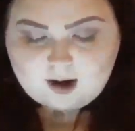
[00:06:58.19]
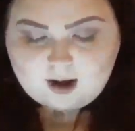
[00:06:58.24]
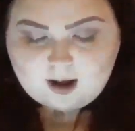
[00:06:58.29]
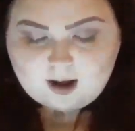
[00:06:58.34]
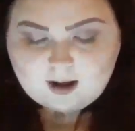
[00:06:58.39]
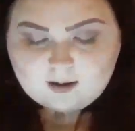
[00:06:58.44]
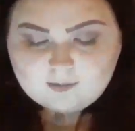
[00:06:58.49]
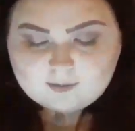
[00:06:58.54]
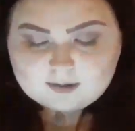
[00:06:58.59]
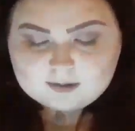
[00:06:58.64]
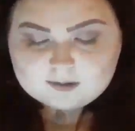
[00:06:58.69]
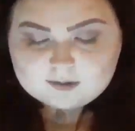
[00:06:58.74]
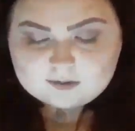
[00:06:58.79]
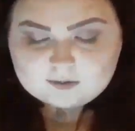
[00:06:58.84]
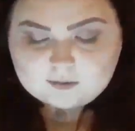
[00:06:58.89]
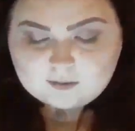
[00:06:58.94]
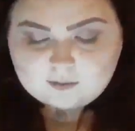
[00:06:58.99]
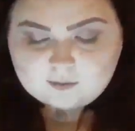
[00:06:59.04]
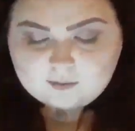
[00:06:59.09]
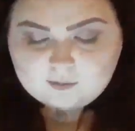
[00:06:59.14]
I
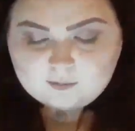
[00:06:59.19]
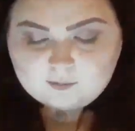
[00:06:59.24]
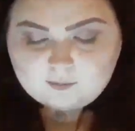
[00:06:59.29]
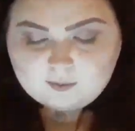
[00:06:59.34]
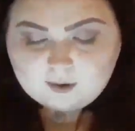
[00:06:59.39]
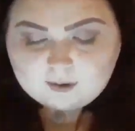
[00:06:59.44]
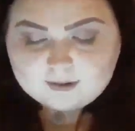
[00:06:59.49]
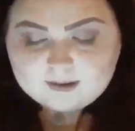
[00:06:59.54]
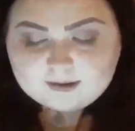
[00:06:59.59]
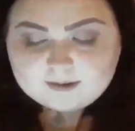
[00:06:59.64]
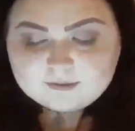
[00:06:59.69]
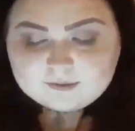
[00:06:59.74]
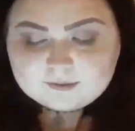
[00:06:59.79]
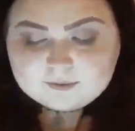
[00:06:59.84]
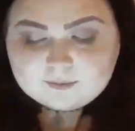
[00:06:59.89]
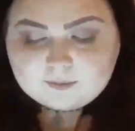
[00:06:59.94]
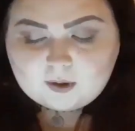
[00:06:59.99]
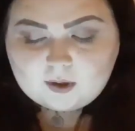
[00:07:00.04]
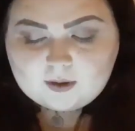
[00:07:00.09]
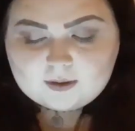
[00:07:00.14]
was walking
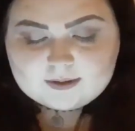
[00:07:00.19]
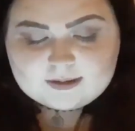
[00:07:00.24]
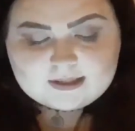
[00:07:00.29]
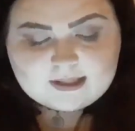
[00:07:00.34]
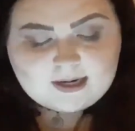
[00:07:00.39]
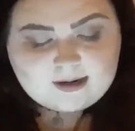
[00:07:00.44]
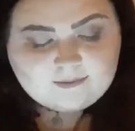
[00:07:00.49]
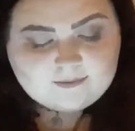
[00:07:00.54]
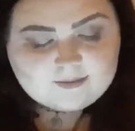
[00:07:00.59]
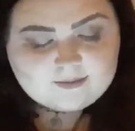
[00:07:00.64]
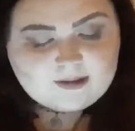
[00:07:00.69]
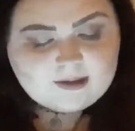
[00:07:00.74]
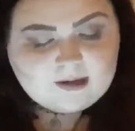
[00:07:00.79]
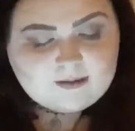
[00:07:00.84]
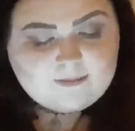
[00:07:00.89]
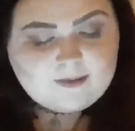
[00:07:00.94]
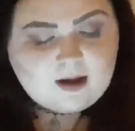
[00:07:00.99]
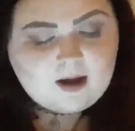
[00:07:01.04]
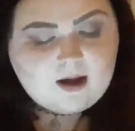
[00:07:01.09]
through walls and everything in my